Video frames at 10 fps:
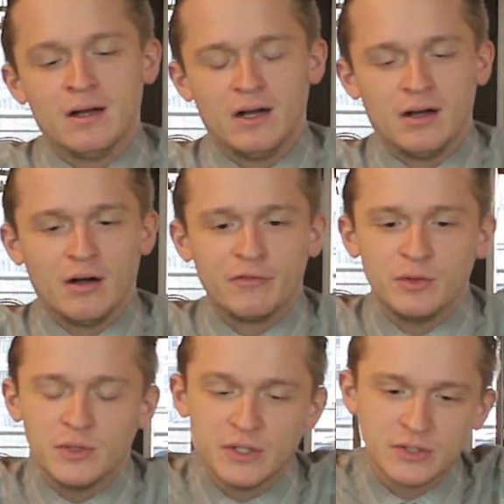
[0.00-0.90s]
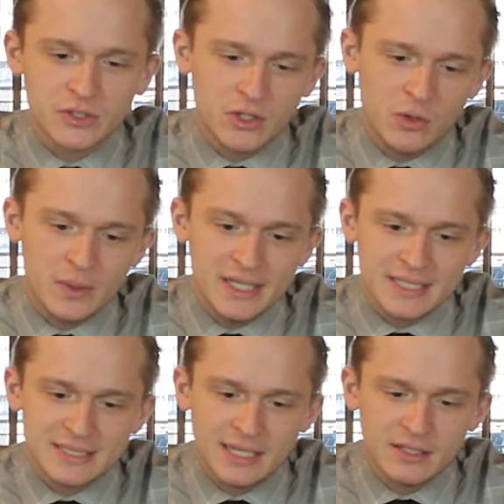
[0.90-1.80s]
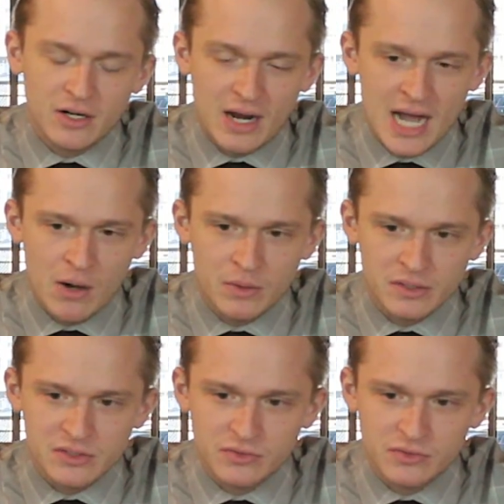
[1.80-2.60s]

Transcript: A few years ago, we extended our hours